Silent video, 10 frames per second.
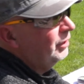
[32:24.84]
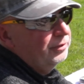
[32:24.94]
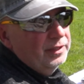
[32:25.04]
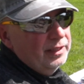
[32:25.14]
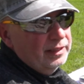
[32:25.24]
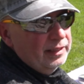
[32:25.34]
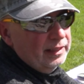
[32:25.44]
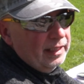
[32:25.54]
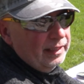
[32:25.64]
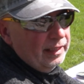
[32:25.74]
she's
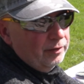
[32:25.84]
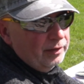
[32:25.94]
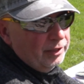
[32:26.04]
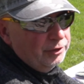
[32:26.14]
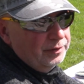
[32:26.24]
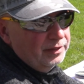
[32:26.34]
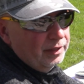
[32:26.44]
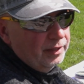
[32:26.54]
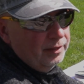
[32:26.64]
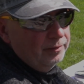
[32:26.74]
reading, and then I'll catch you
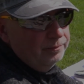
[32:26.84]
inside.